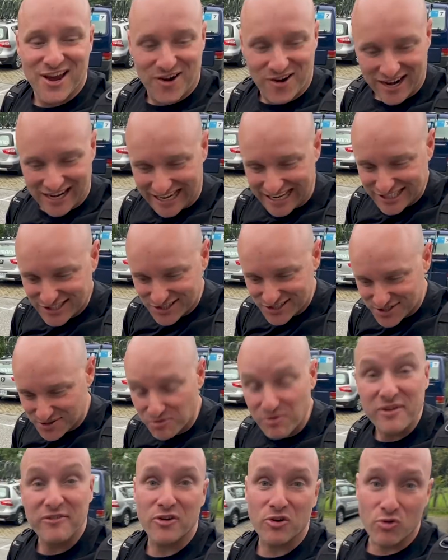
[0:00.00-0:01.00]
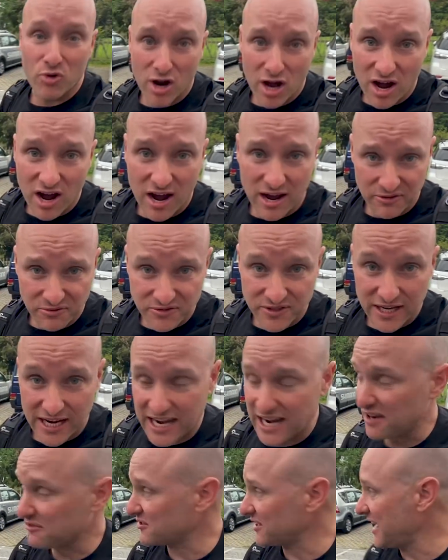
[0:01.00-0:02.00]
All right, legends, we've arrived
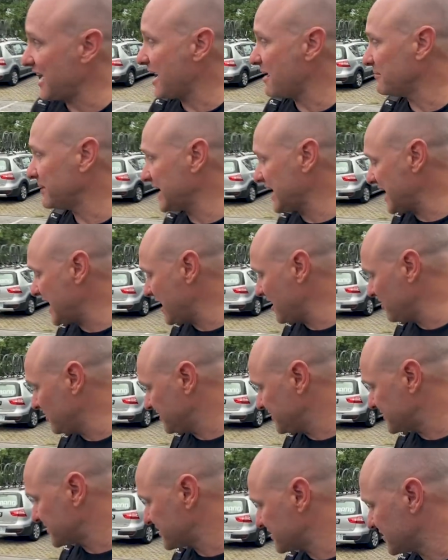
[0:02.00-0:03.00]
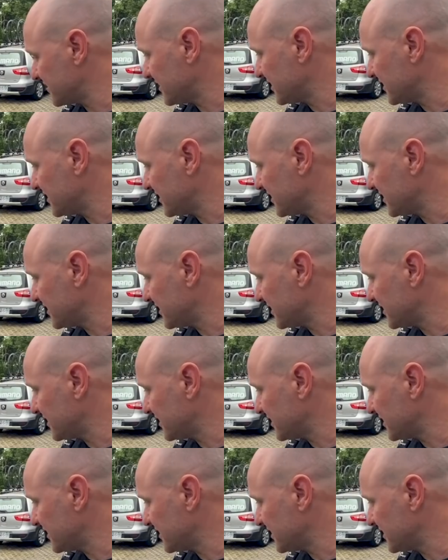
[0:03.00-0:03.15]
after how many hours?